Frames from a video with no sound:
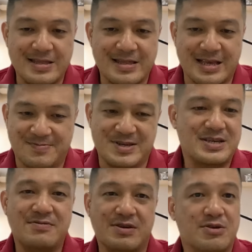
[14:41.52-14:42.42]

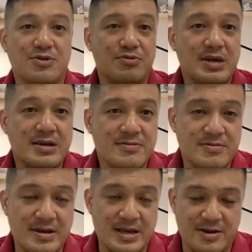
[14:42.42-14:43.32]
especially when you're doing
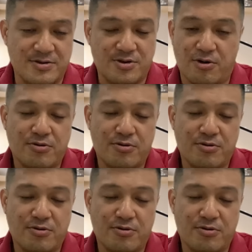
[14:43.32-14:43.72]
your